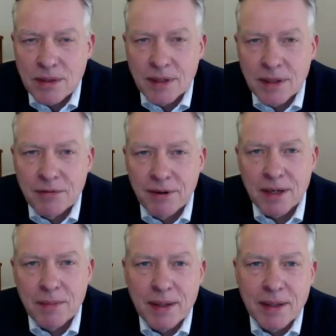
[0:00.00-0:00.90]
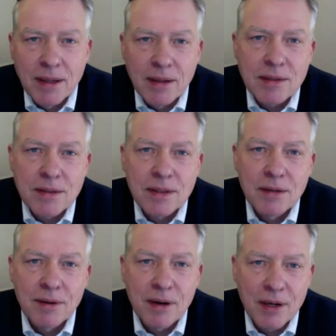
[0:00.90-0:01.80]
the fundamentals
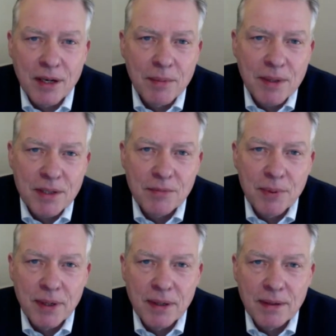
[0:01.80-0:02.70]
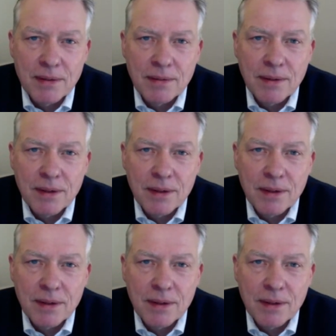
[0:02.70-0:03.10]
of our arguments have been,